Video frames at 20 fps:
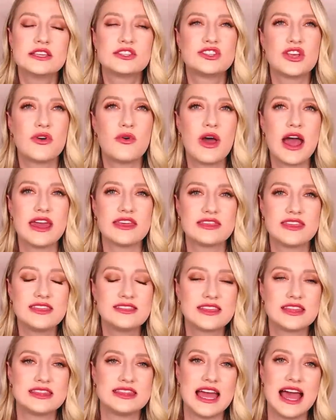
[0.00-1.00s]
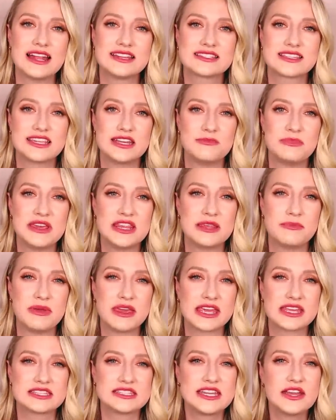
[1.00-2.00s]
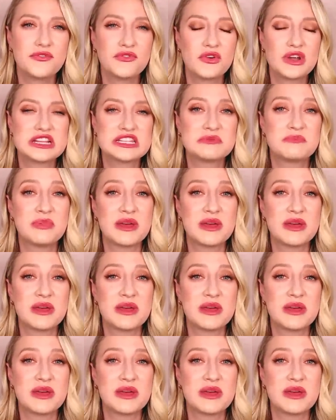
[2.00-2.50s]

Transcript: So I think that that's going to be the biggest difference.